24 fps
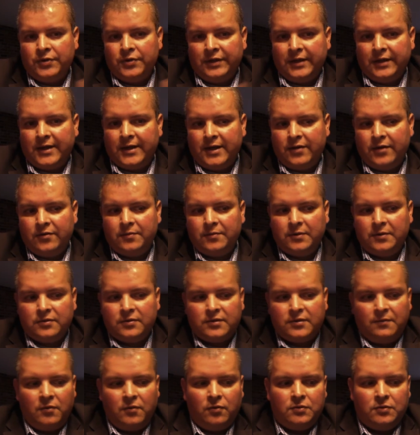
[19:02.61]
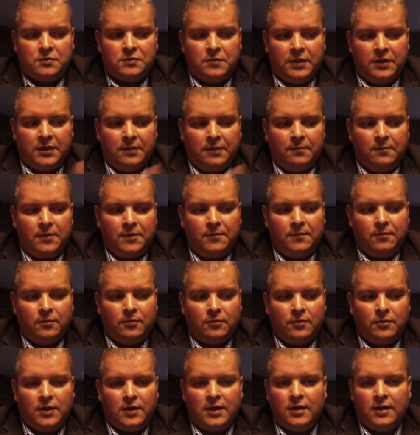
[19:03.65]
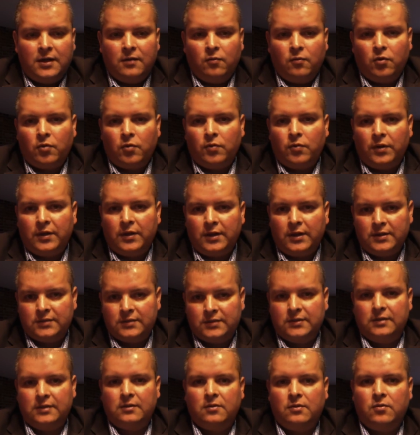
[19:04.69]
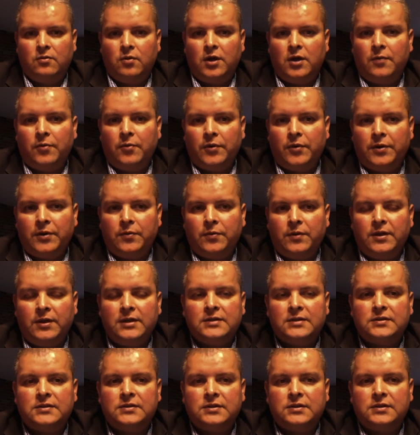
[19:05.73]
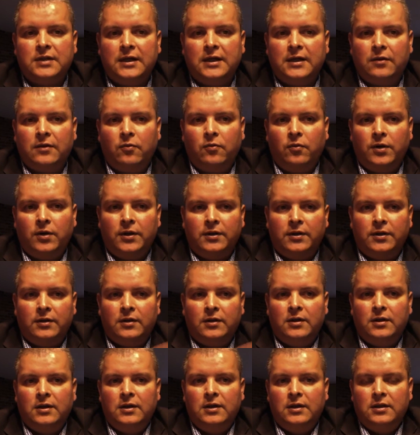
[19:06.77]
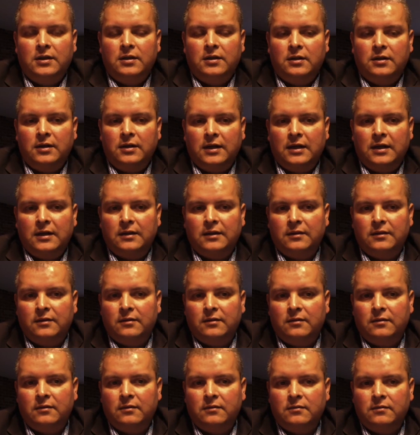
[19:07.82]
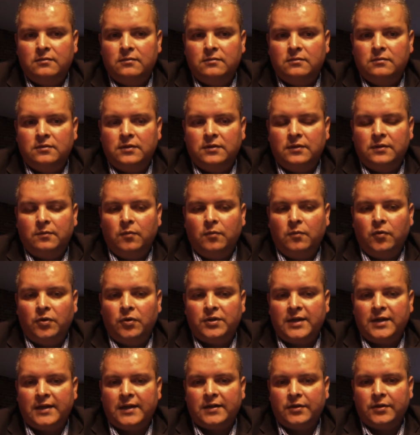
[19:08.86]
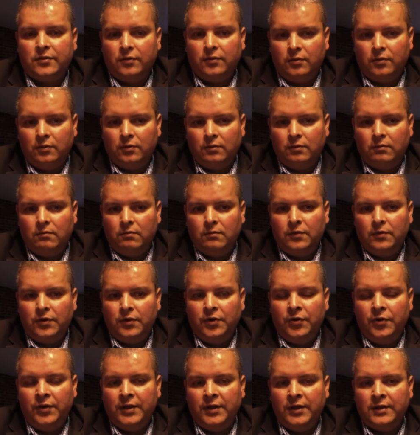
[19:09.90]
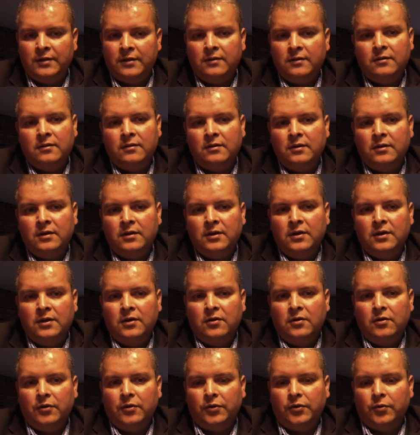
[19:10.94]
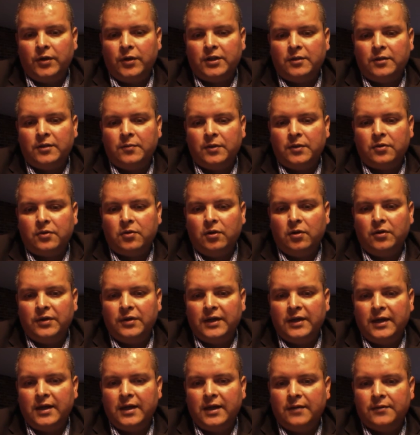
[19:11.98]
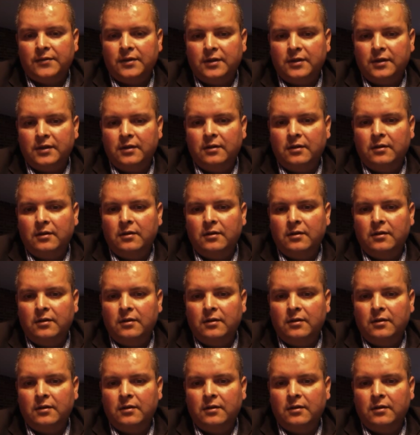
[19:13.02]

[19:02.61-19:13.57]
the carrot because I'm always bringing people to kind of work with us and collaborate with us, where the more tactical unit with directed patrol, they get out there and